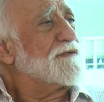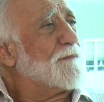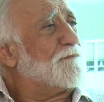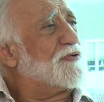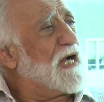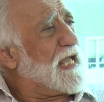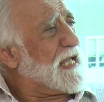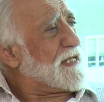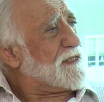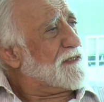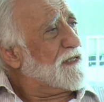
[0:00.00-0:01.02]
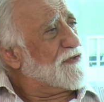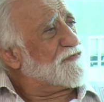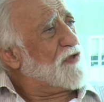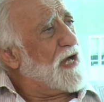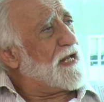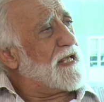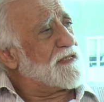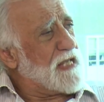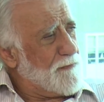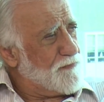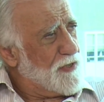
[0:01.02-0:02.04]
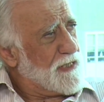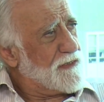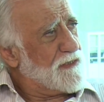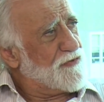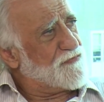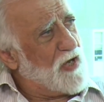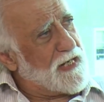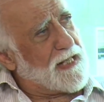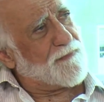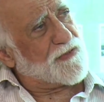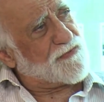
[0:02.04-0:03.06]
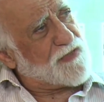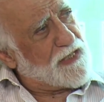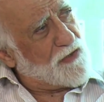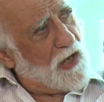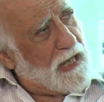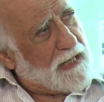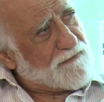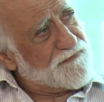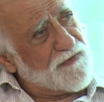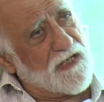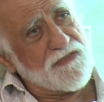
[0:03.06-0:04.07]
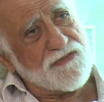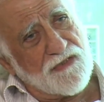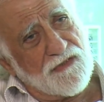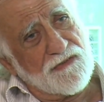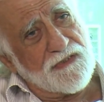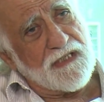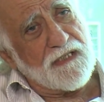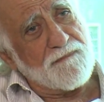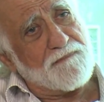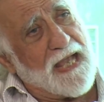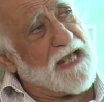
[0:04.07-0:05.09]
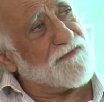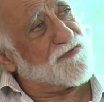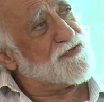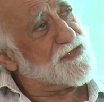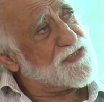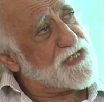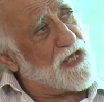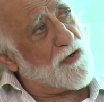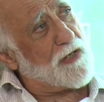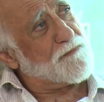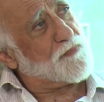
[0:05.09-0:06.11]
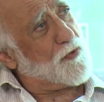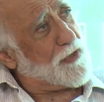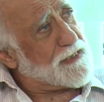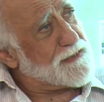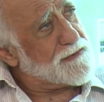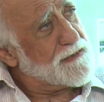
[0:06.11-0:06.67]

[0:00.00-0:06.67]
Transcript: airplane is not able to take off until the passengers get on board.